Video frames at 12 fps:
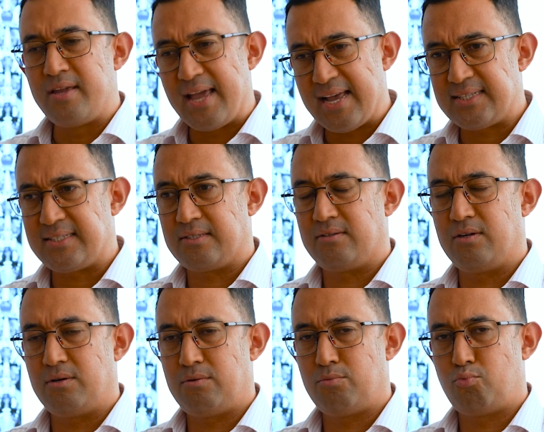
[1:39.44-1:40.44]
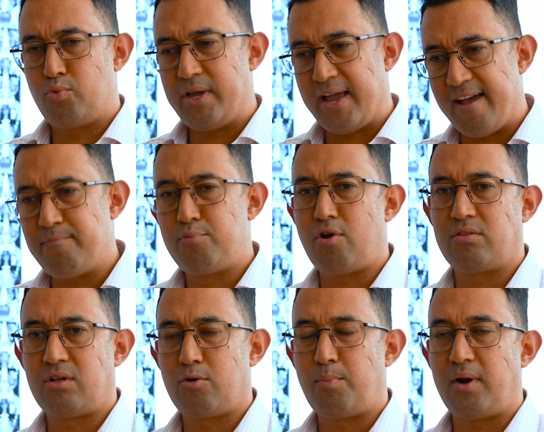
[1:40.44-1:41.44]
Yes, you know, we have
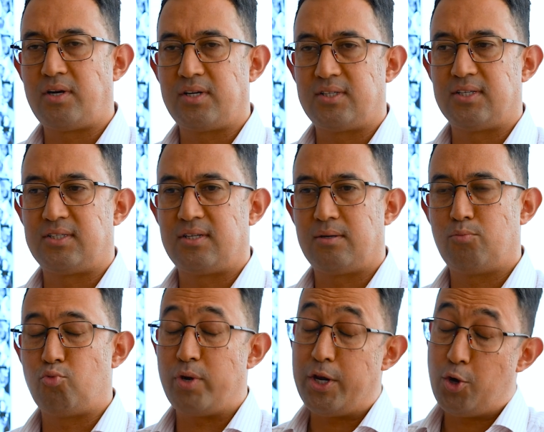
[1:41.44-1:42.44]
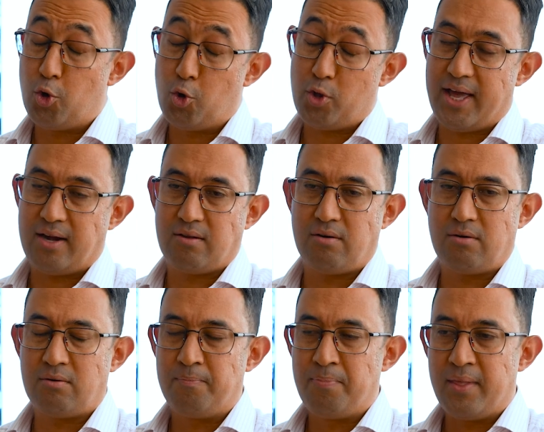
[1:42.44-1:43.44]
brought the robotic system. We know that, you
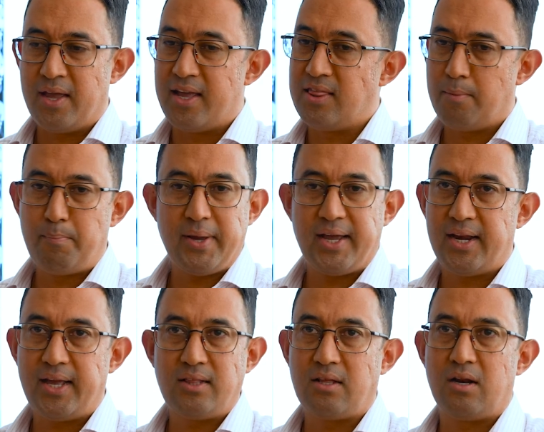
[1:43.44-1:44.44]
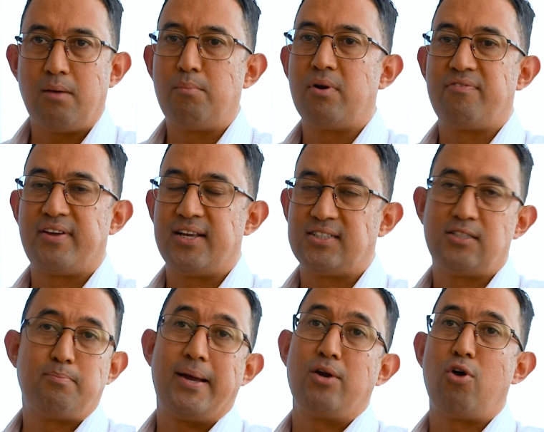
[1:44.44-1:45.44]
know, in the beginning, the number of
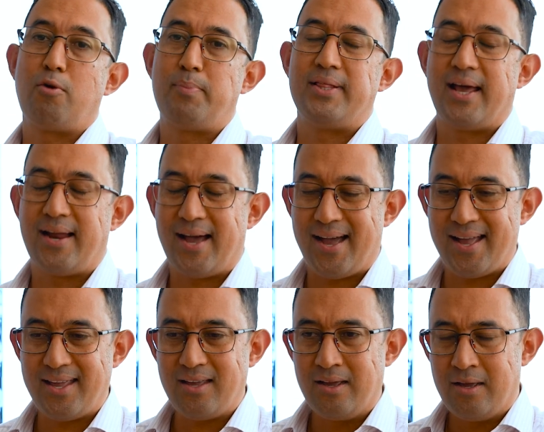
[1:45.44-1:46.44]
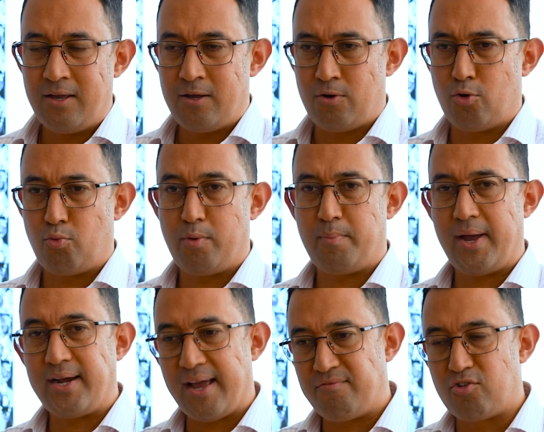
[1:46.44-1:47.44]
cases might not be that high. You know, we
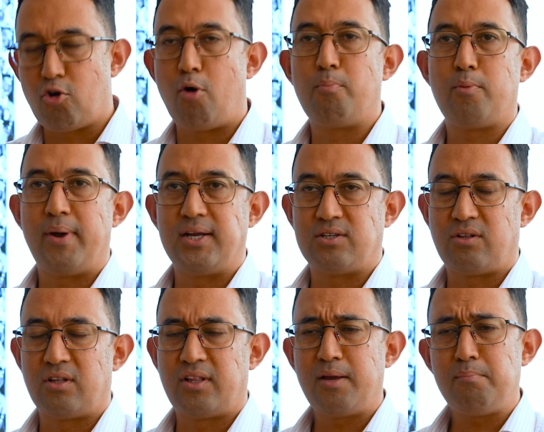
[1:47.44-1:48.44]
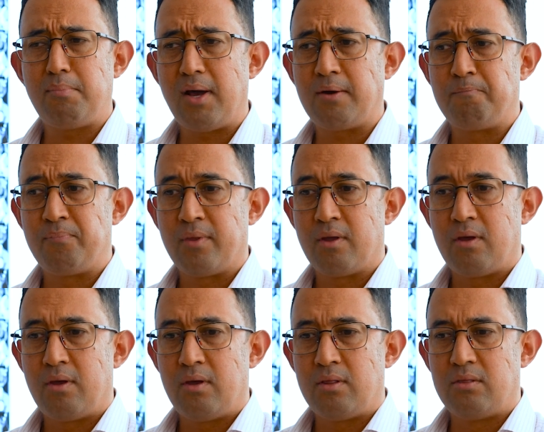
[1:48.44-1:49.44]
might have to compromise on the thing, but
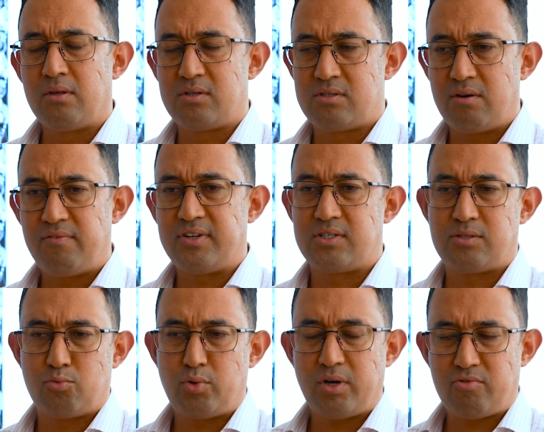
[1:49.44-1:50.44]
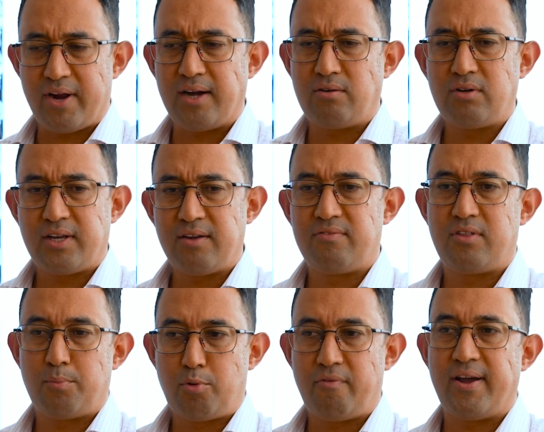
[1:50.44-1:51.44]
the service, we're trying to
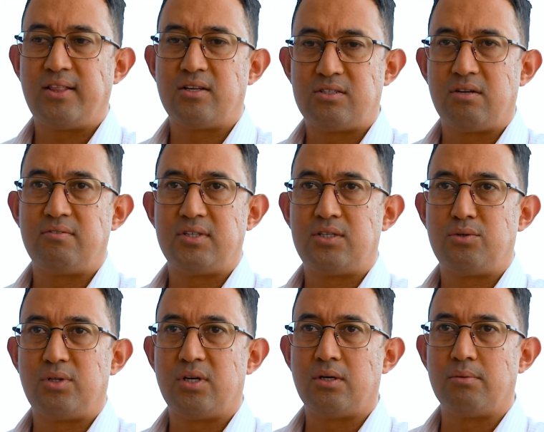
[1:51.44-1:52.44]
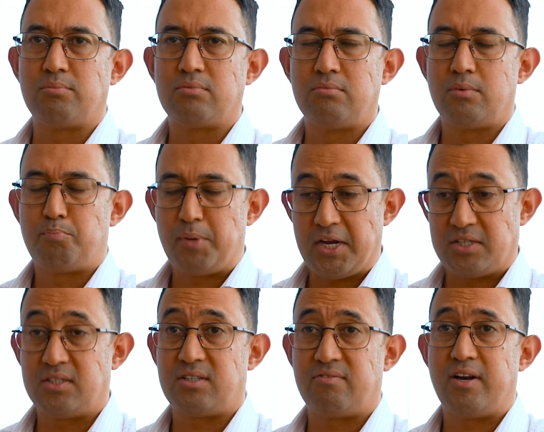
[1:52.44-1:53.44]
provide the service to the
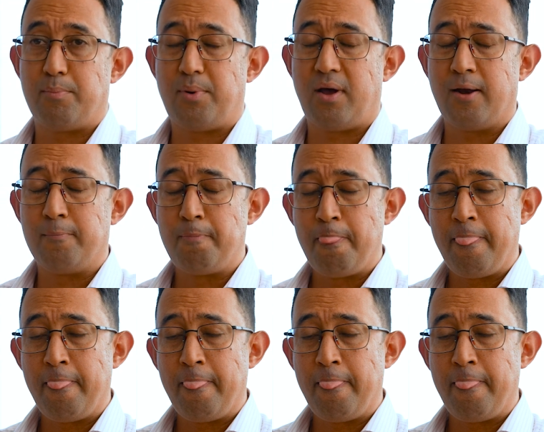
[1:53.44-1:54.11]
patients of Nepal.